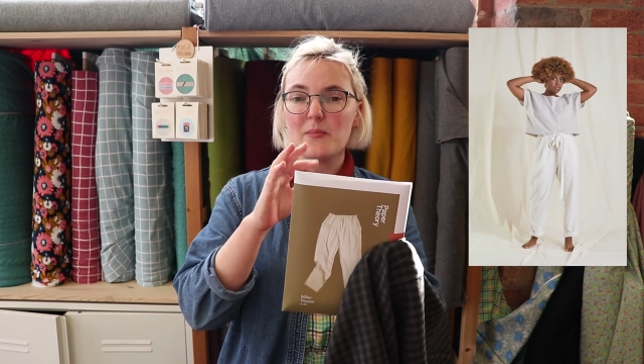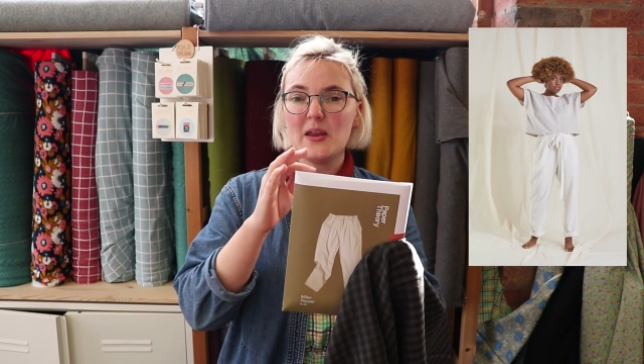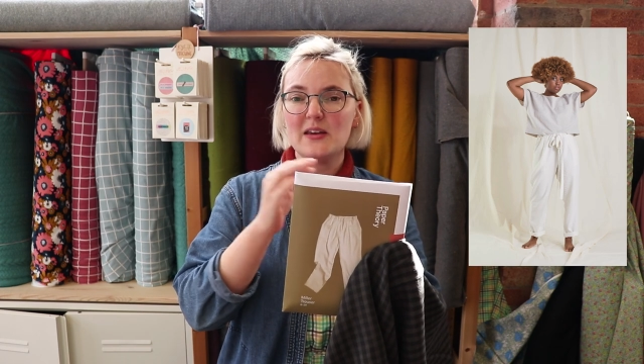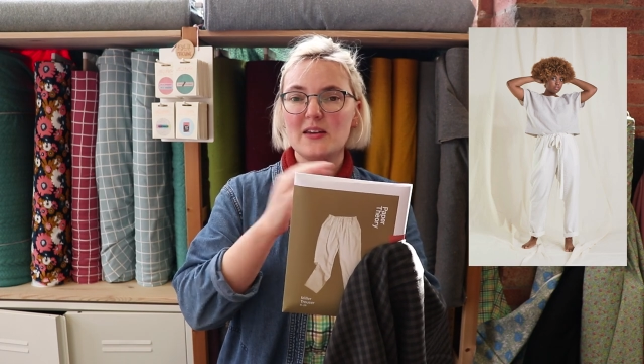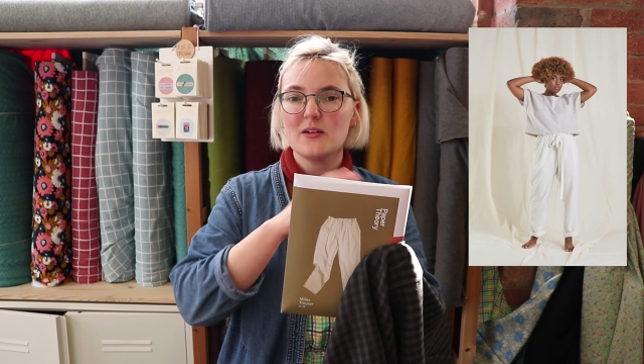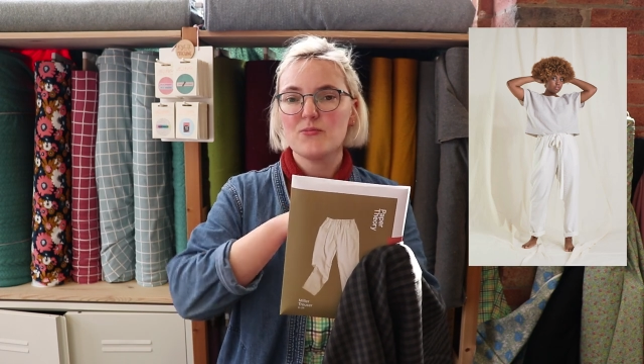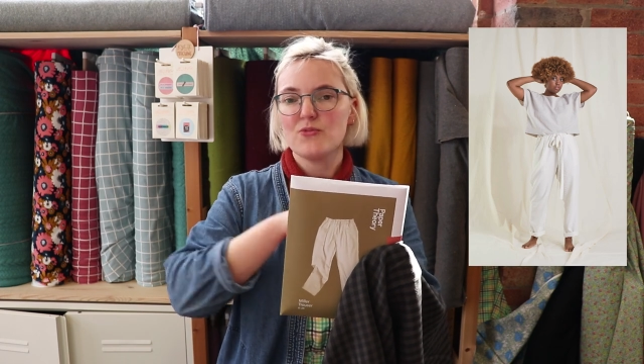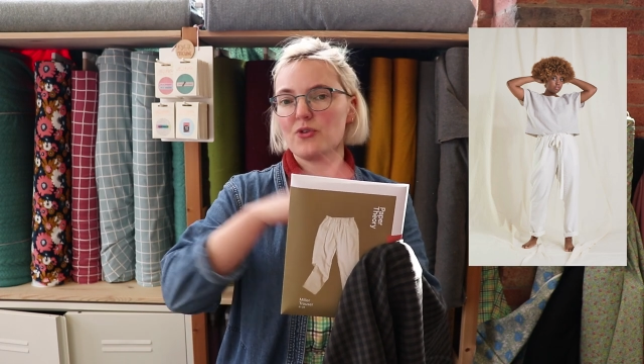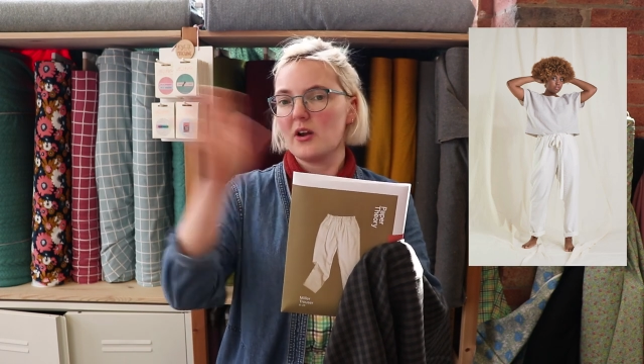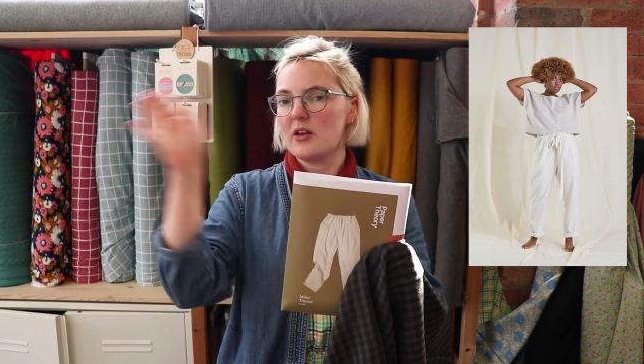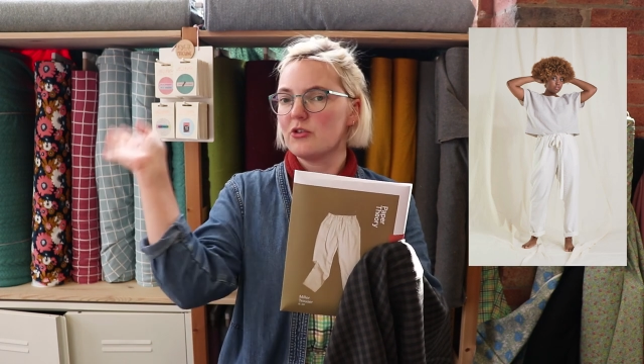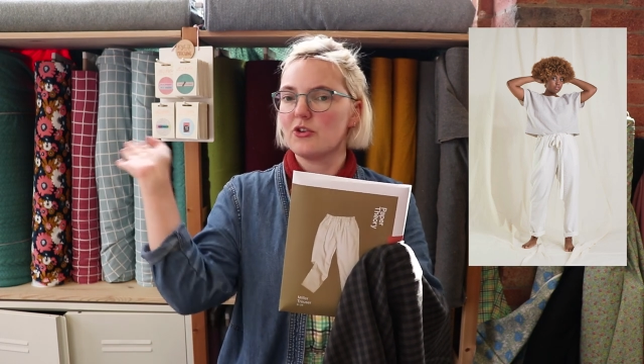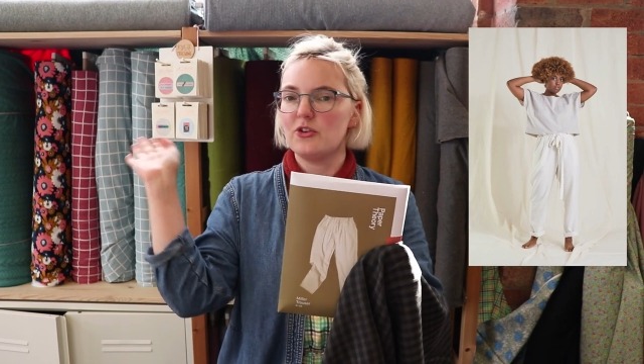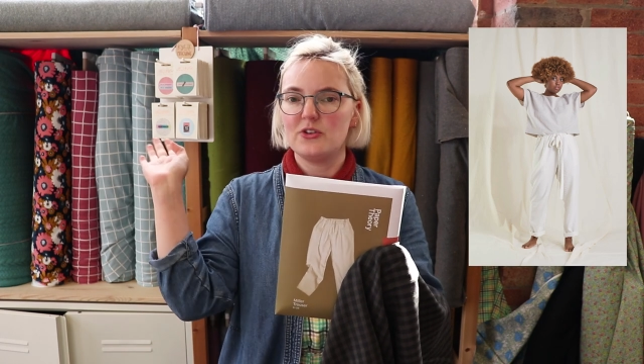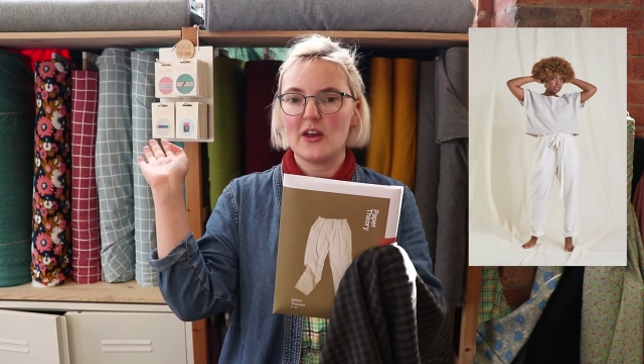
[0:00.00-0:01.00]
medium
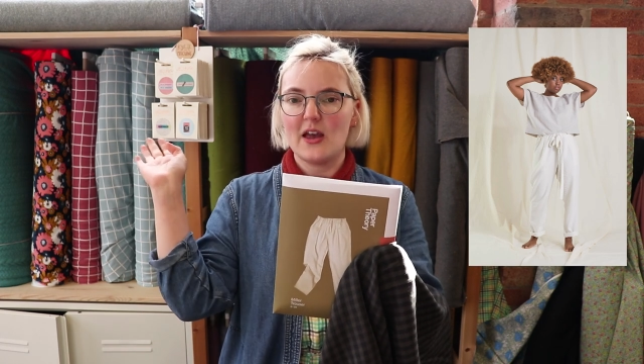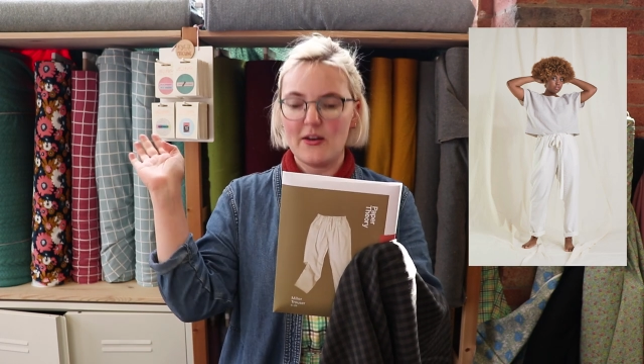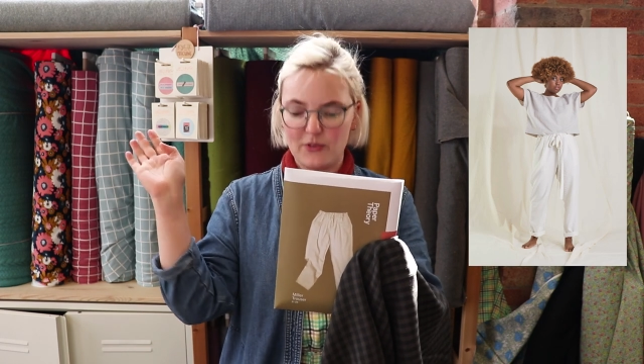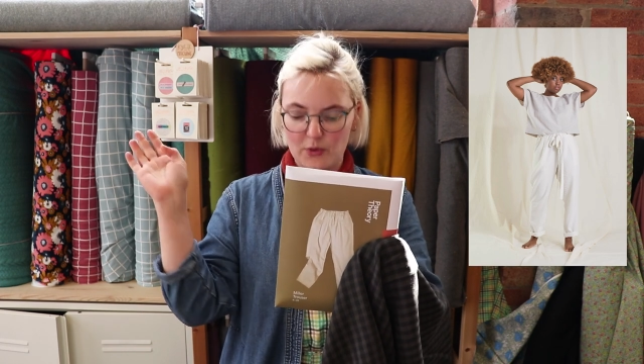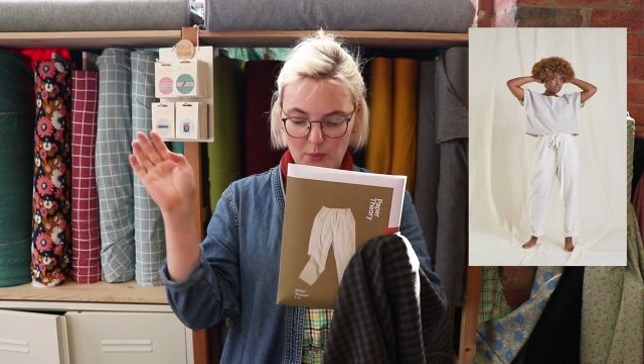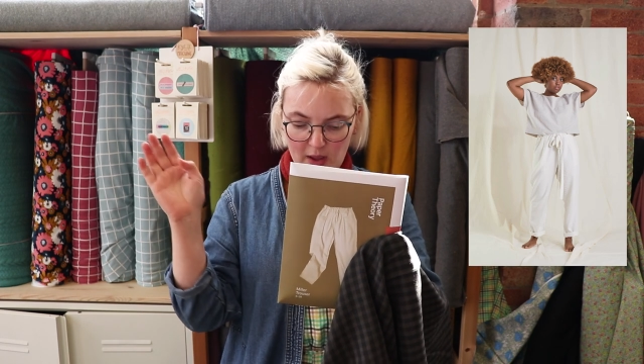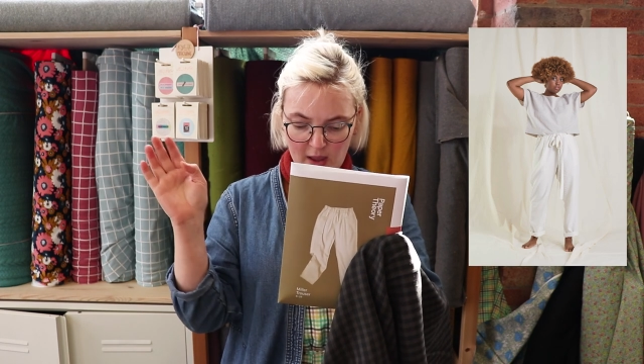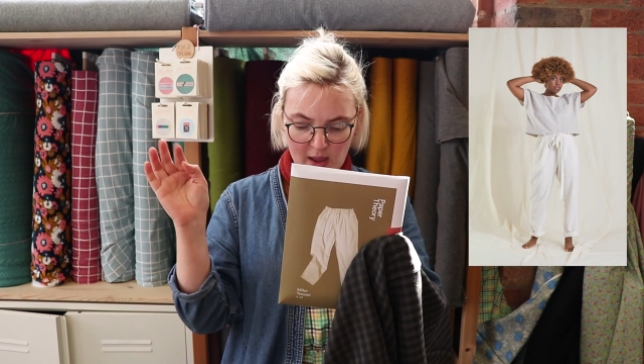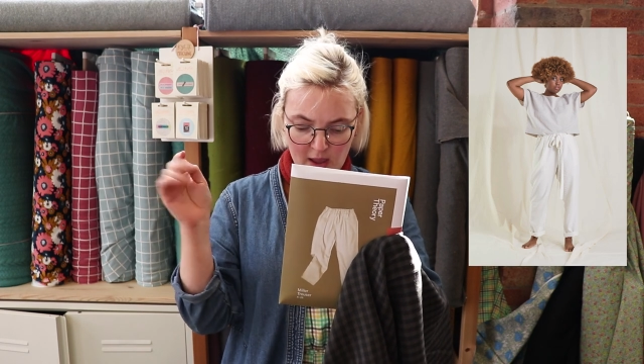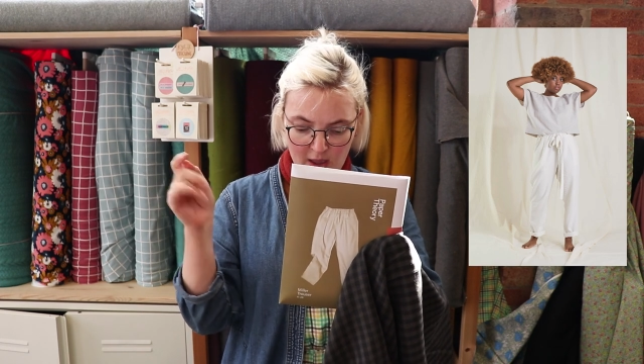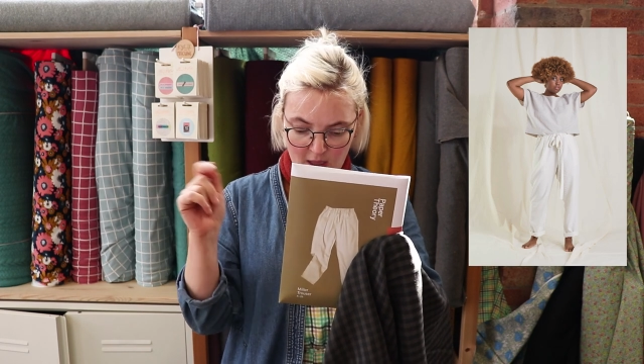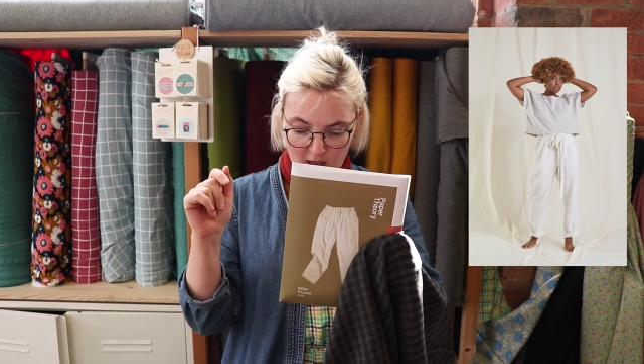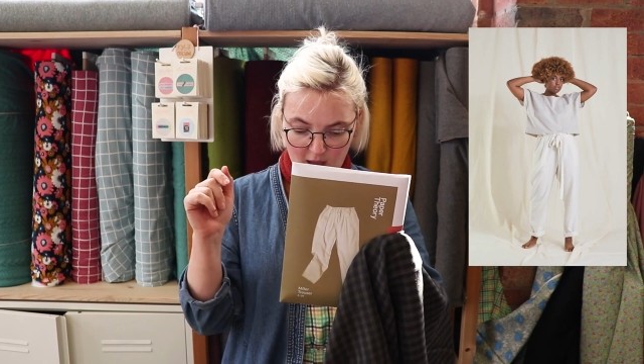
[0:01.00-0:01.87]
right through to heavyweight.